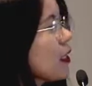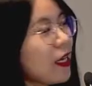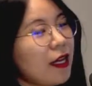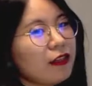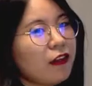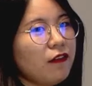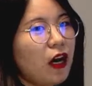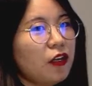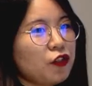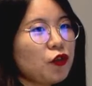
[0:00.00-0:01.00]
a kind of
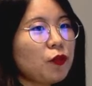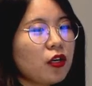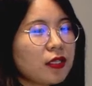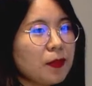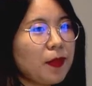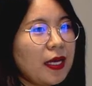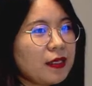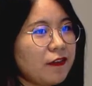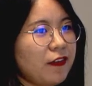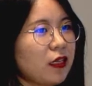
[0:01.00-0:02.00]
uh,
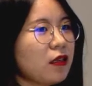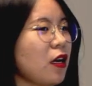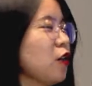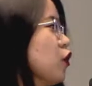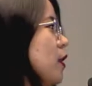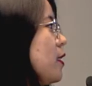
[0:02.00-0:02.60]
tumor-specific contrast